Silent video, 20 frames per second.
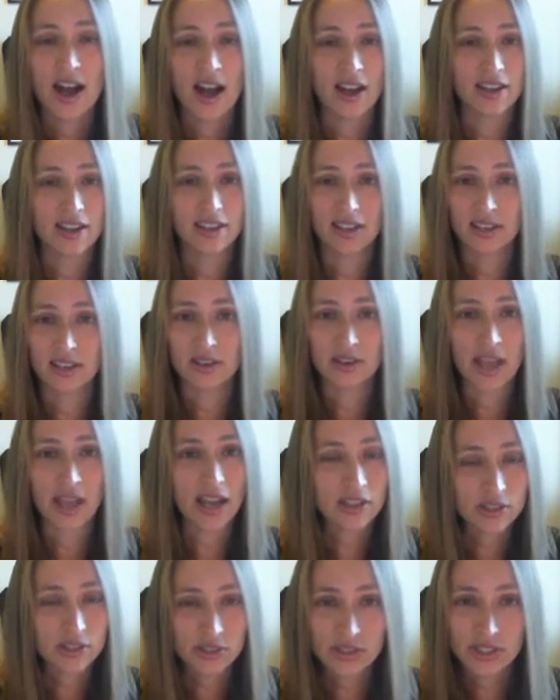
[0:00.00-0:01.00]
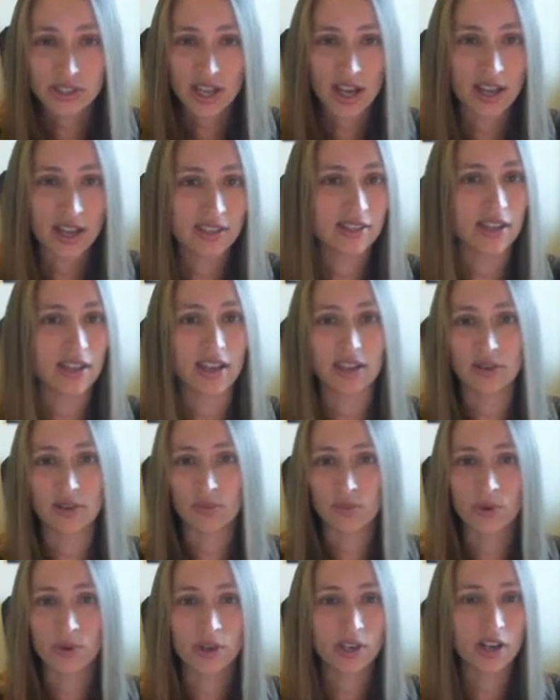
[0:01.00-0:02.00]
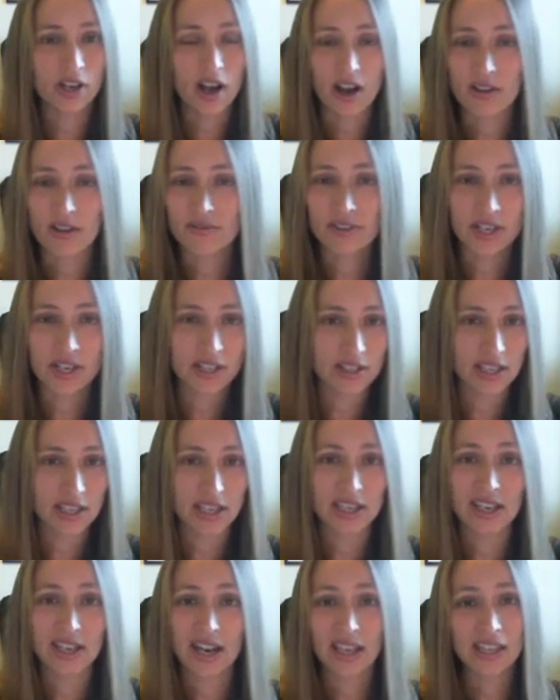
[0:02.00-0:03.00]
I can exercise, I can work confidently,